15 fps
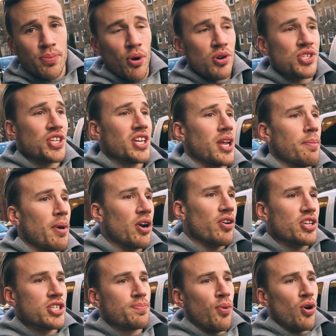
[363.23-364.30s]
sports and getting better
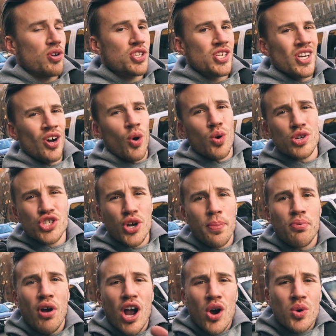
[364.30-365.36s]
at sports, or is your
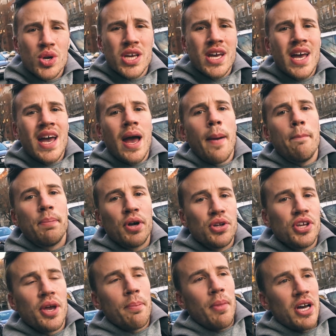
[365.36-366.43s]
priority
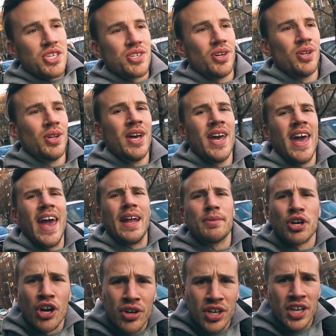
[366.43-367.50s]
building muscle and
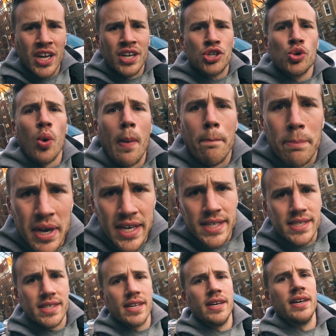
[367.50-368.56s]
turning into a beast?